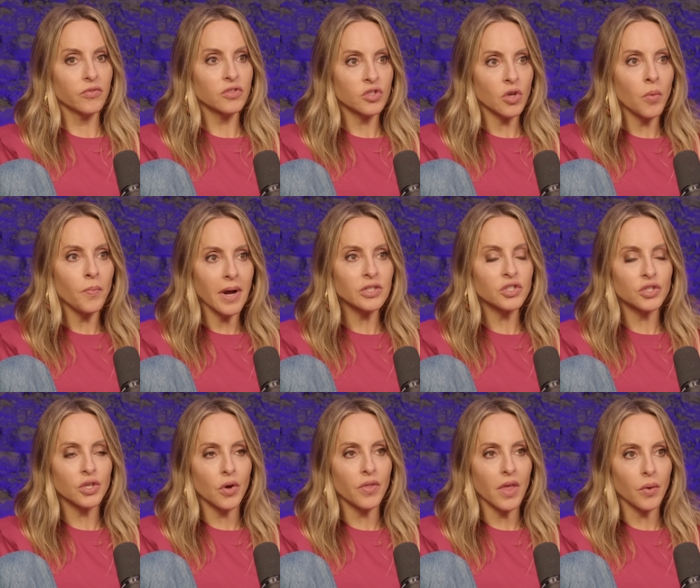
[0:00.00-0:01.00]
so much
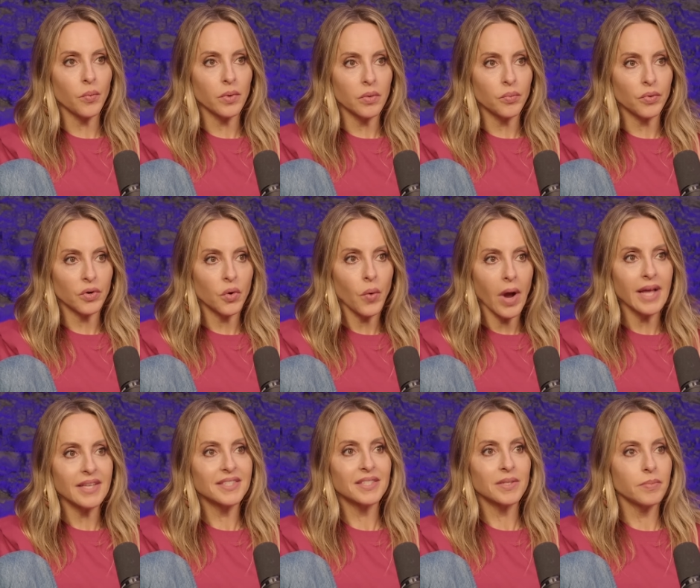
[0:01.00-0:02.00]
so that we
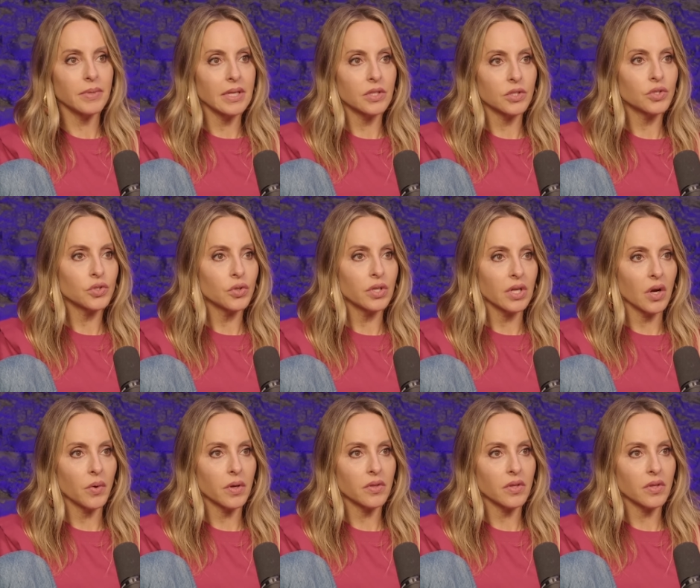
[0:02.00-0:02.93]
request to be in the studio with